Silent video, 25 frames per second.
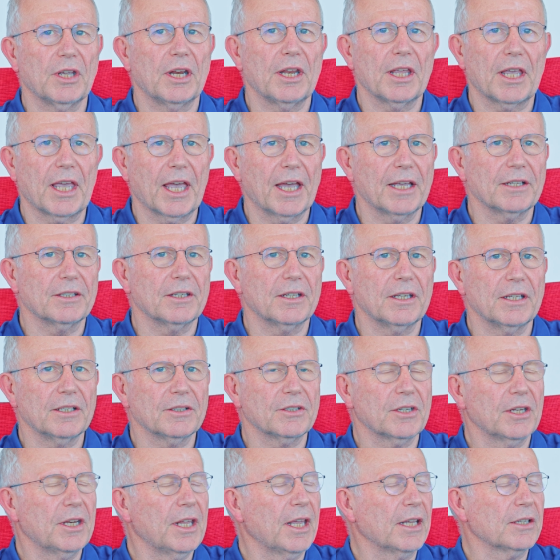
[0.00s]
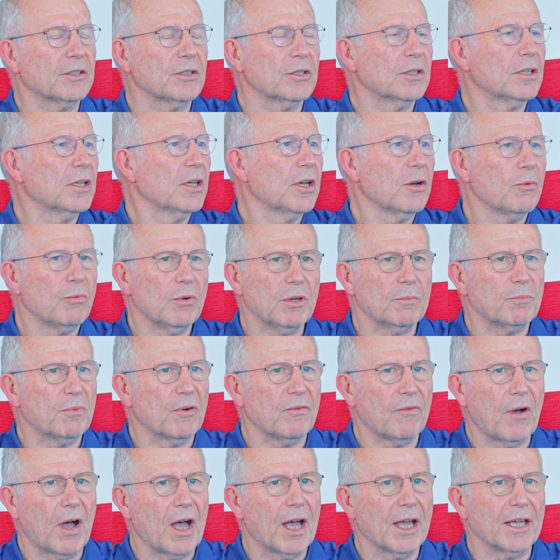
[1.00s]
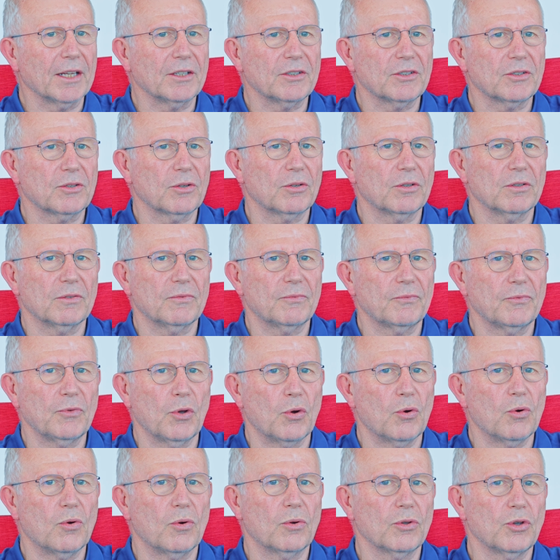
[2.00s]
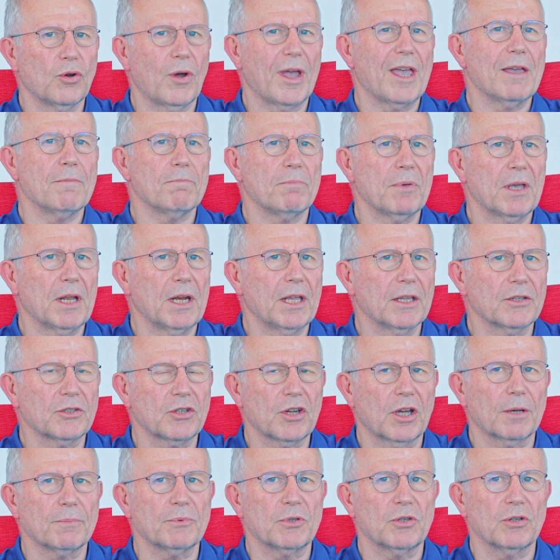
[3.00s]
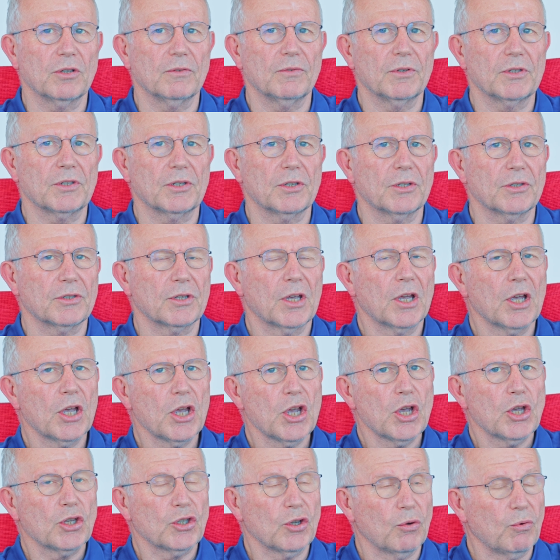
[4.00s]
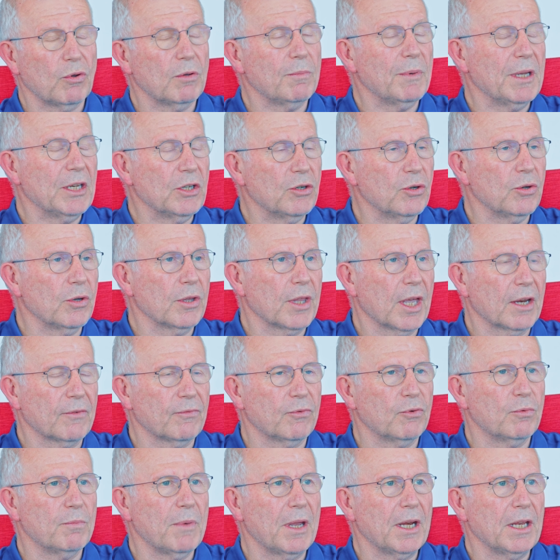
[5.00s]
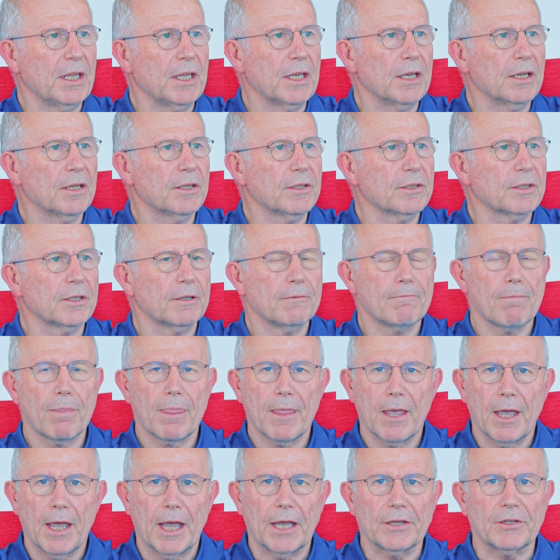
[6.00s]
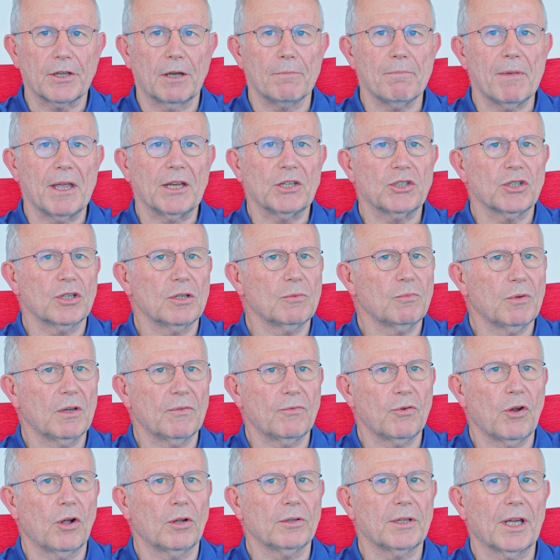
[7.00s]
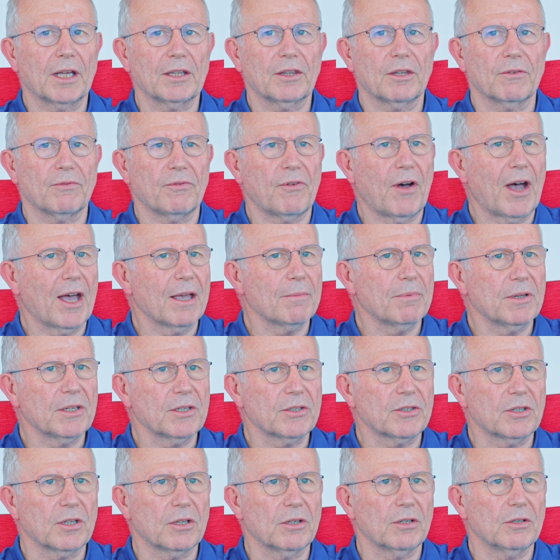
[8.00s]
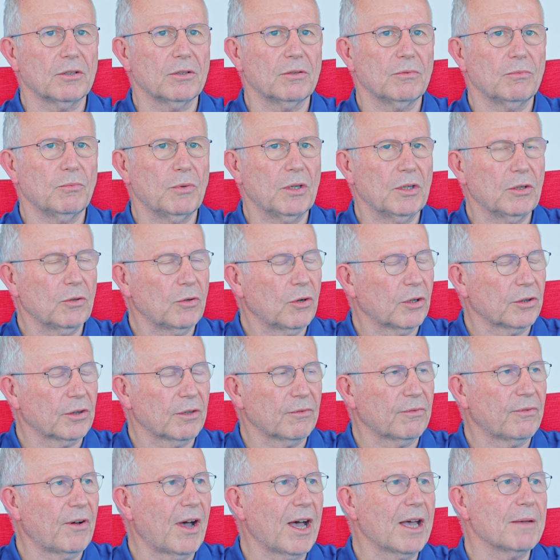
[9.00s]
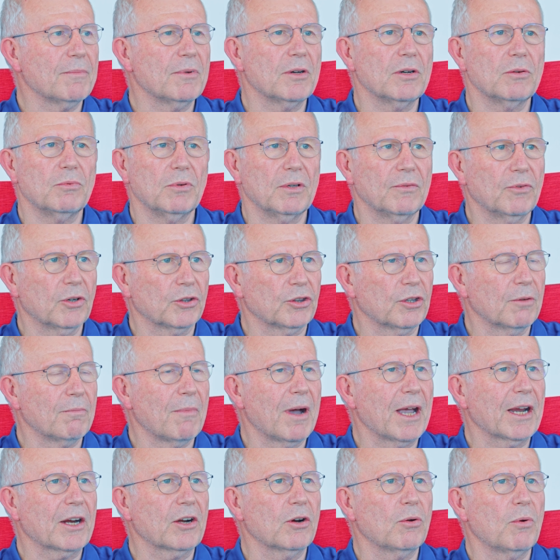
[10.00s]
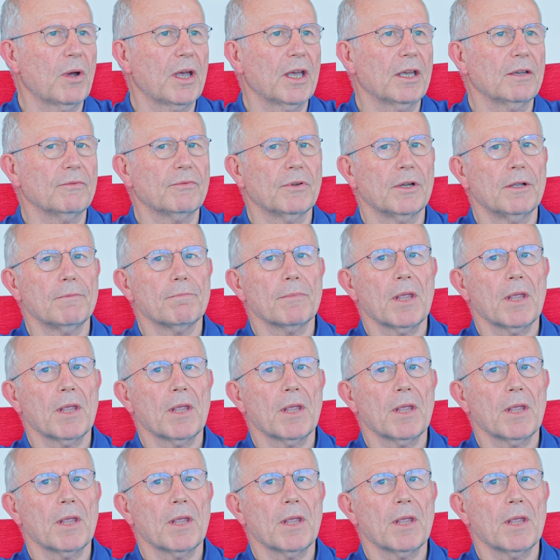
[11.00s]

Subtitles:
dedicated internet. We provide sort of your MPLS type services. So we've been doing that for many years. As I mentioned, we've rolled out the fiber. So we've got the fiber, we've got the microwave,